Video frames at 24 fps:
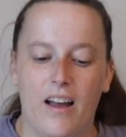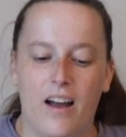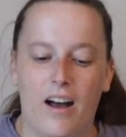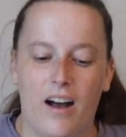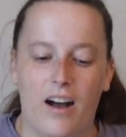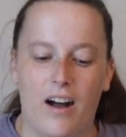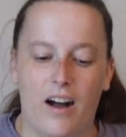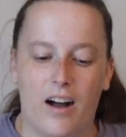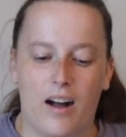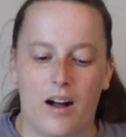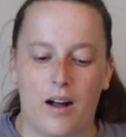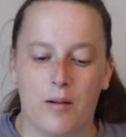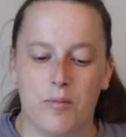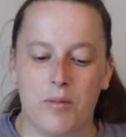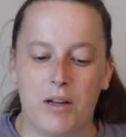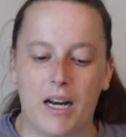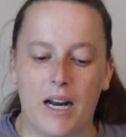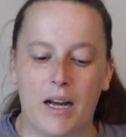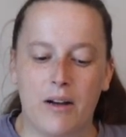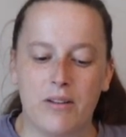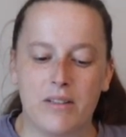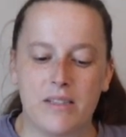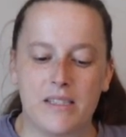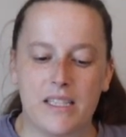Um, and
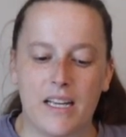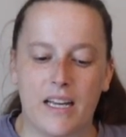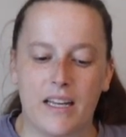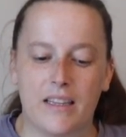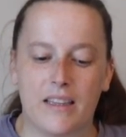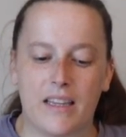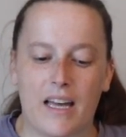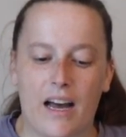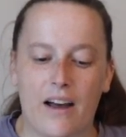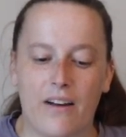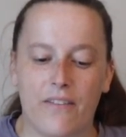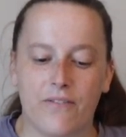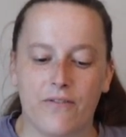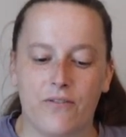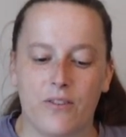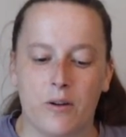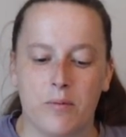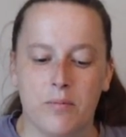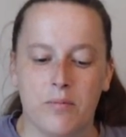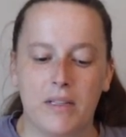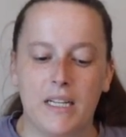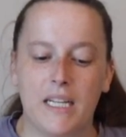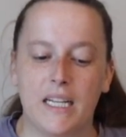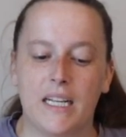I would say that
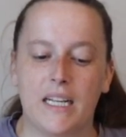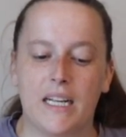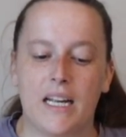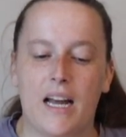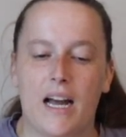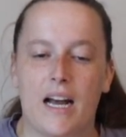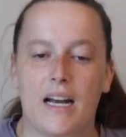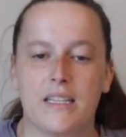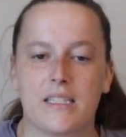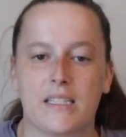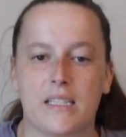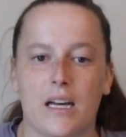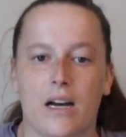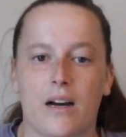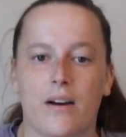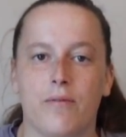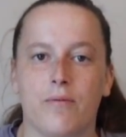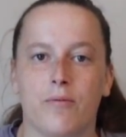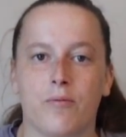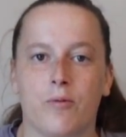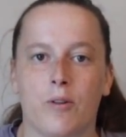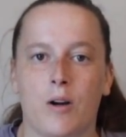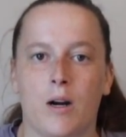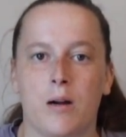for me has
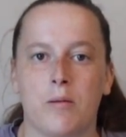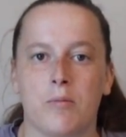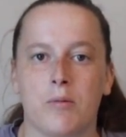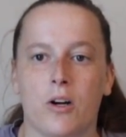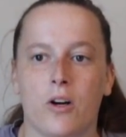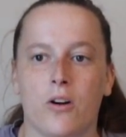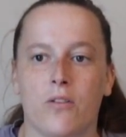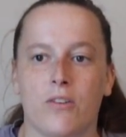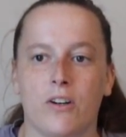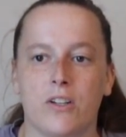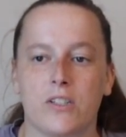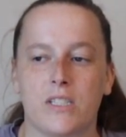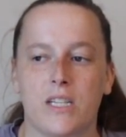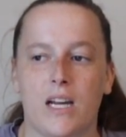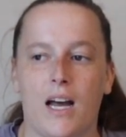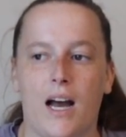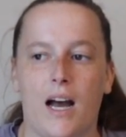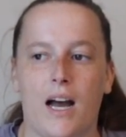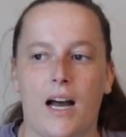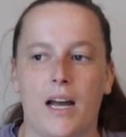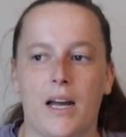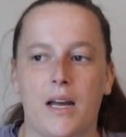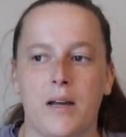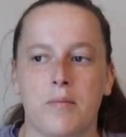come from over
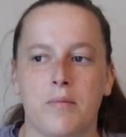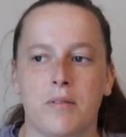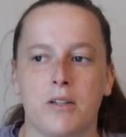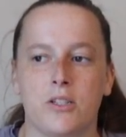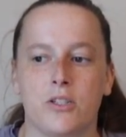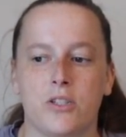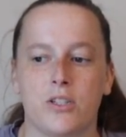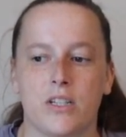time,